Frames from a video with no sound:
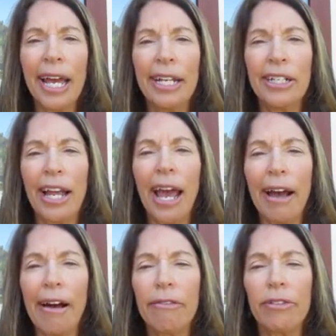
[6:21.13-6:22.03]
and
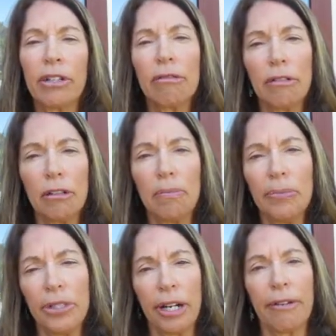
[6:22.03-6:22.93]
have the
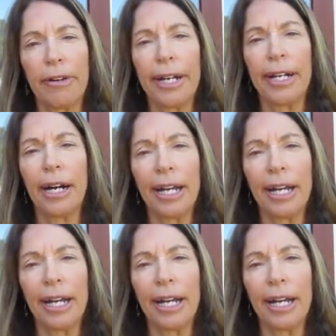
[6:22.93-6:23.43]
group generate